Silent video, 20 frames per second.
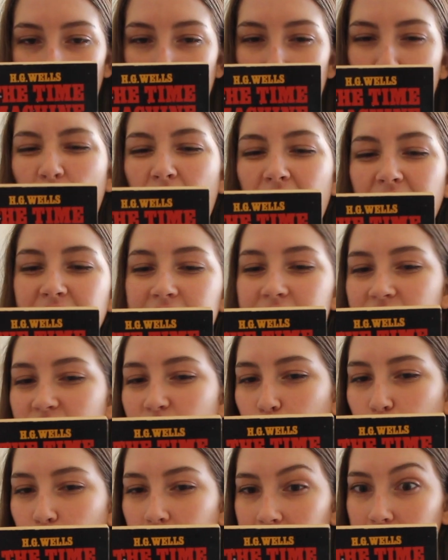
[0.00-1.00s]
Ride into the
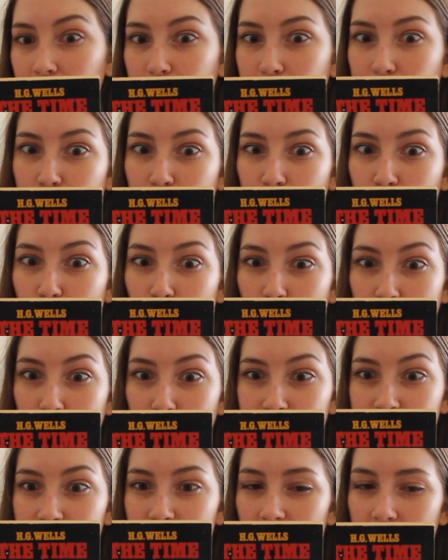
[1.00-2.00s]
weird
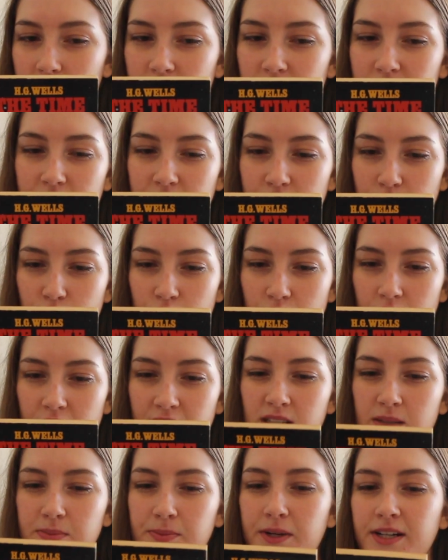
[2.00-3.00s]
worlds of the future.
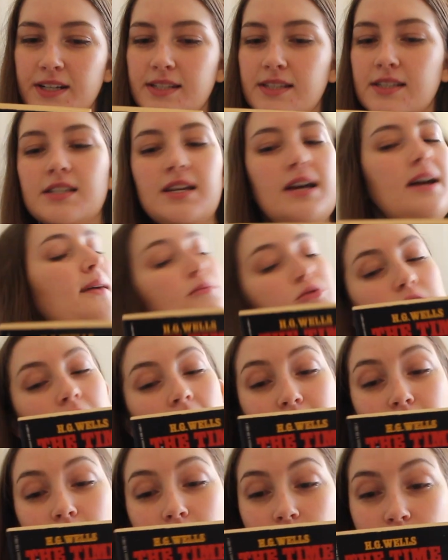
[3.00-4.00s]
Experience the time
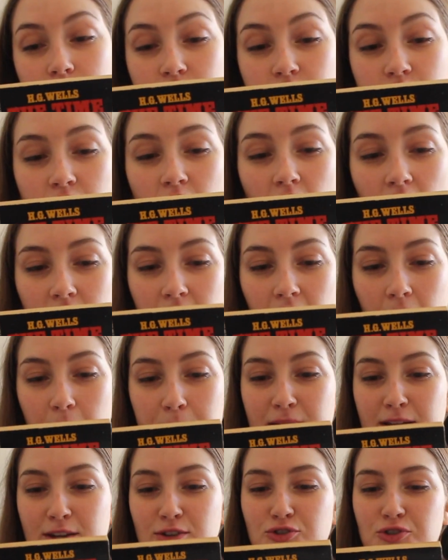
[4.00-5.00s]
traveler's shock at
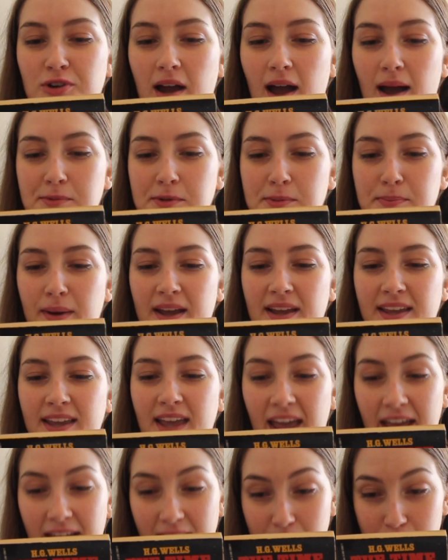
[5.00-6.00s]
being trapped by
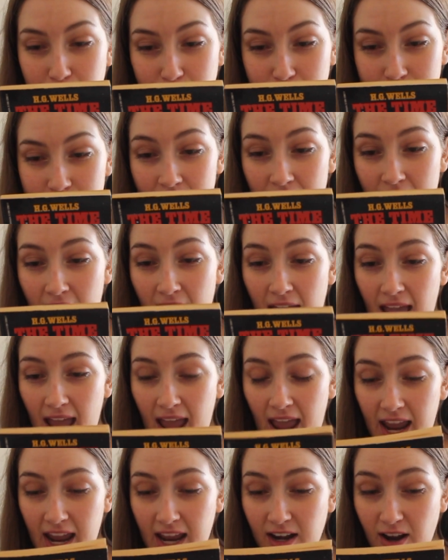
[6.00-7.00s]
cannibals
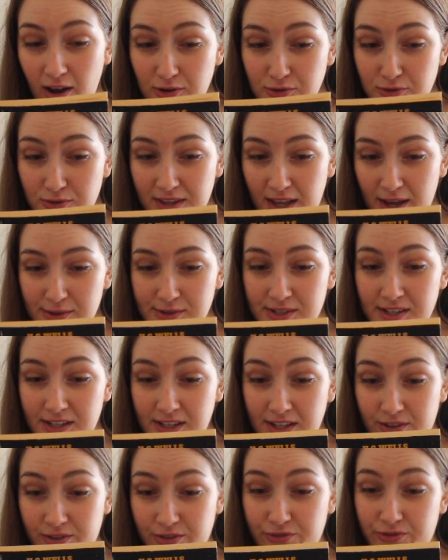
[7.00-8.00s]
800,000
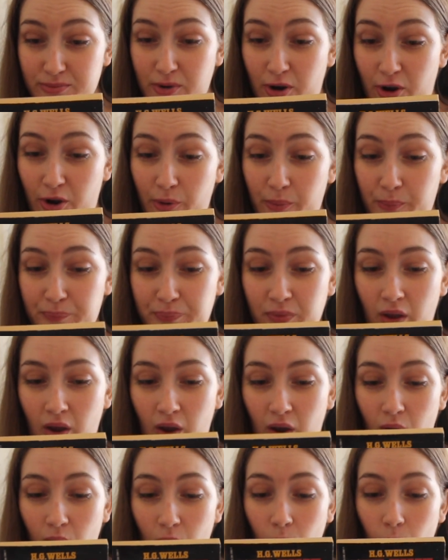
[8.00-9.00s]
years from home.
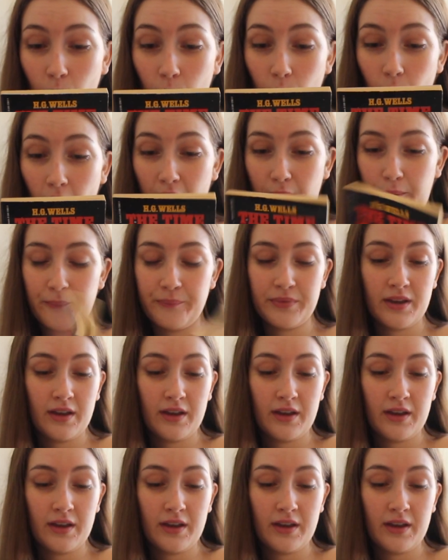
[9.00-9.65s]
Wow.